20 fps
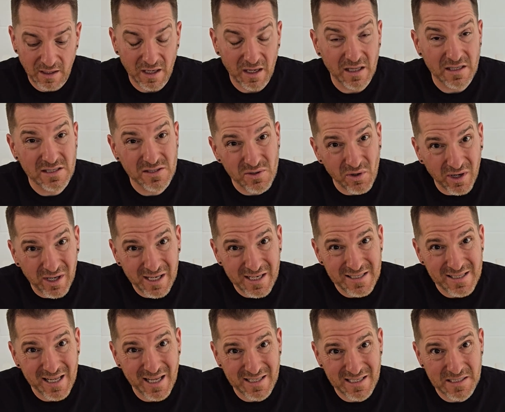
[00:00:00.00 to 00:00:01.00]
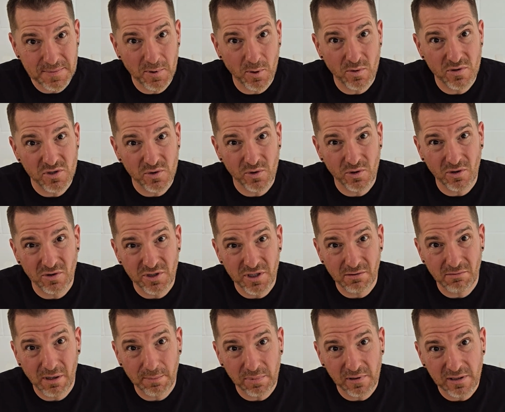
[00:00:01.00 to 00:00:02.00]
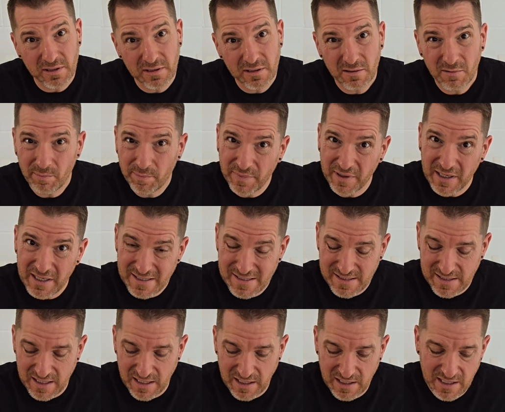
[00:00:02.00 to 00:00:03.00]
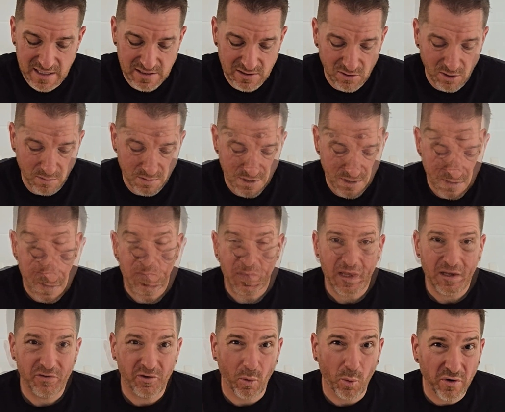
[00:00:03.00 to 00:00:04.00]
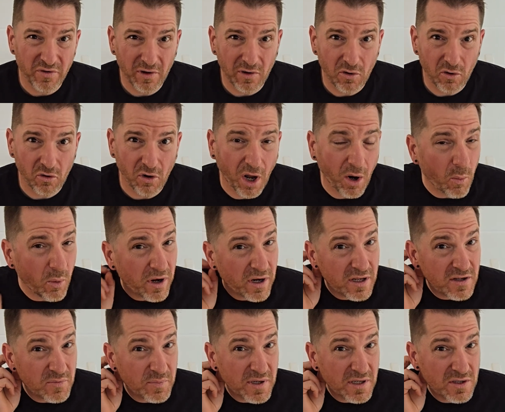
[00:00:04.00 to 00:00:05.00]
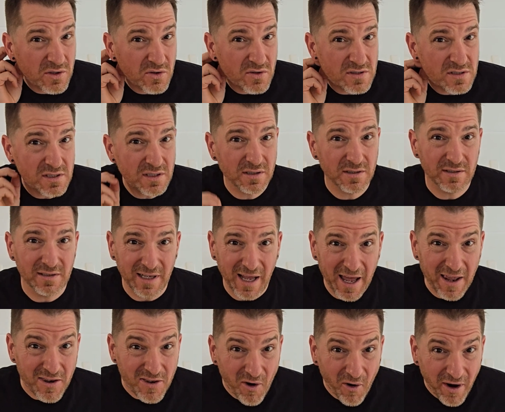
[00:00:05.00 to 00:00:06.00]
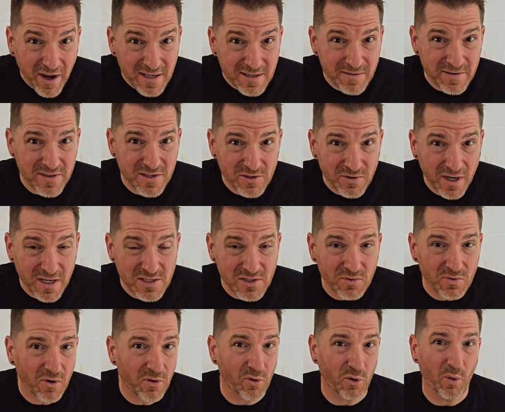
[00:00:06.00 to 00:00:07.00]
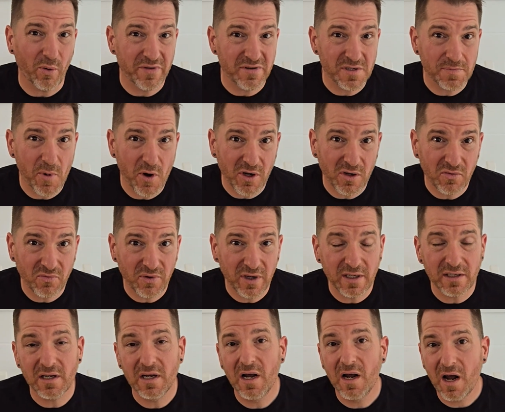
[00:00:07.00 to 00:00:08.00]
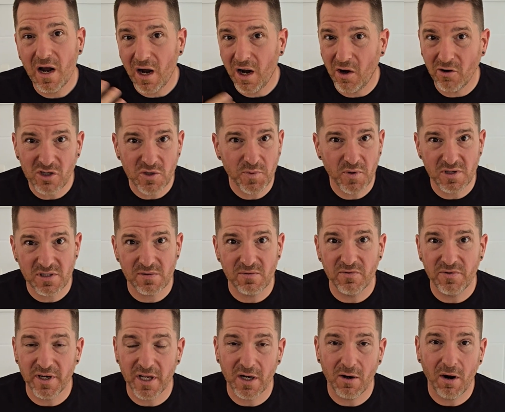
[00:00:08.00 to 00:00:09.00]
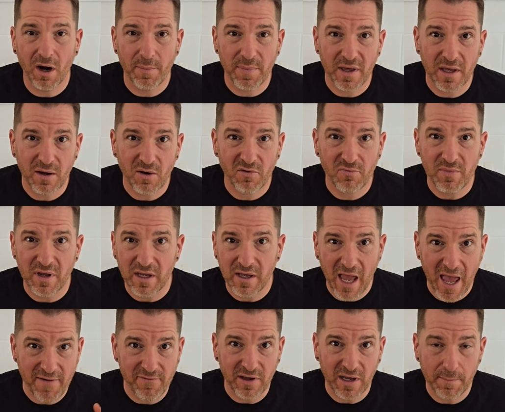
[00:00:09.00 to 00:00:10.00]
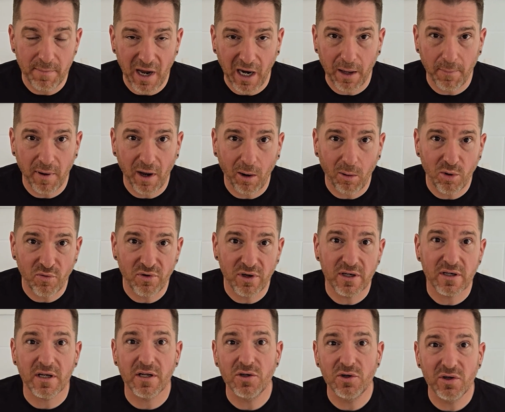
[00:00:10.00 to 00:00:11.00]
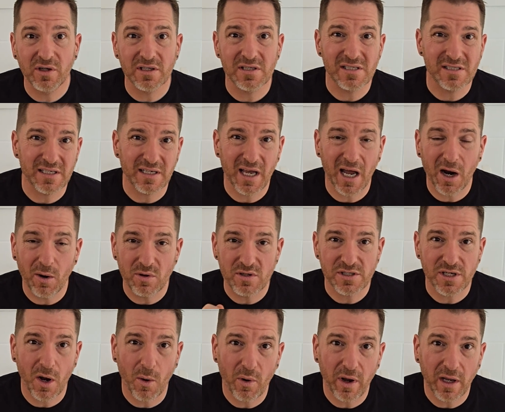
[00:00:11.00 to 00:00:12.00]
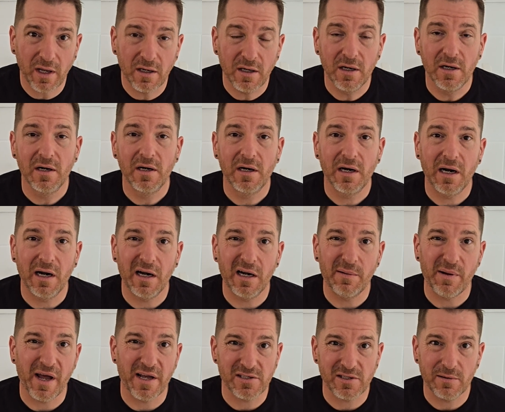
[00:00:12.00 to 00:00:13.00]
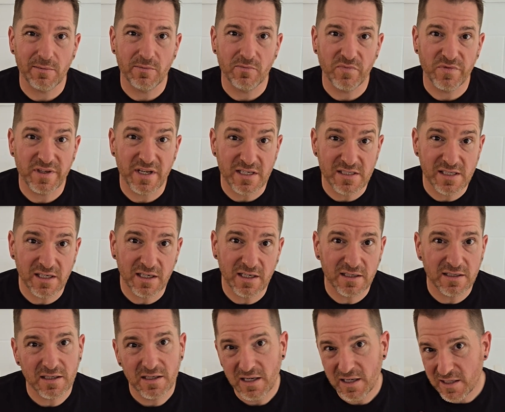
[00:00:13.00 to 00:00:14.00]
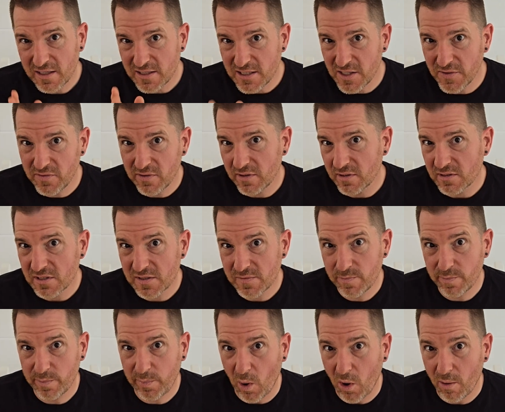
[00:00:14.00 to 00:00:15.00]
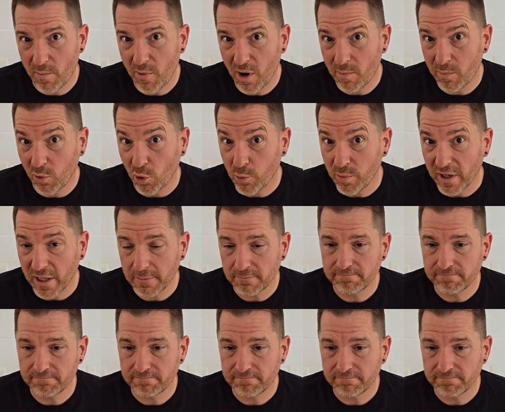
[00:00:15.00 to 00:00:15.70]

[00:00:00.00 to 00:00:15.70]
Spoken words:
It's not easily accessible when screwed onto your replica, but it's there as an option. So what does it look like when it's being used at night with the tracer on or with the smoke effect? I'll just put some video up here of me having a muck about with it, and you can see how it's going as I'm testing it. See if you can spot my blooper.